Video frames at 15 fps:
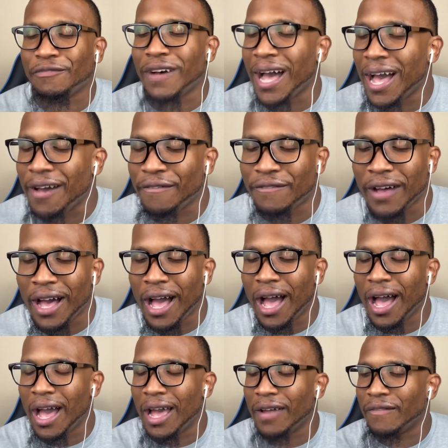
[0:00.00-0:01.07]

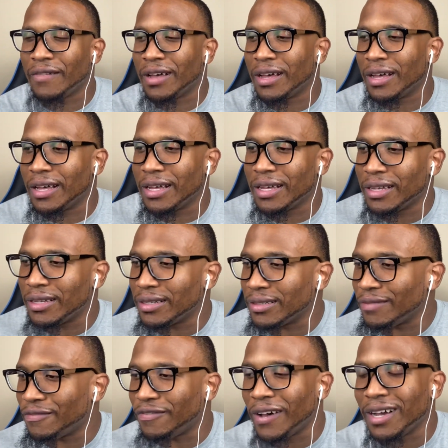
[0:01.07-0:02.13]

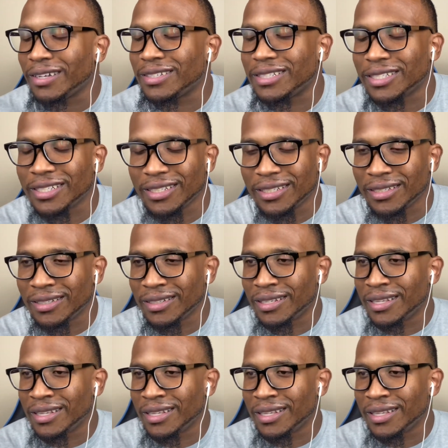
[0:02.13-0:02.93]
5-5 function.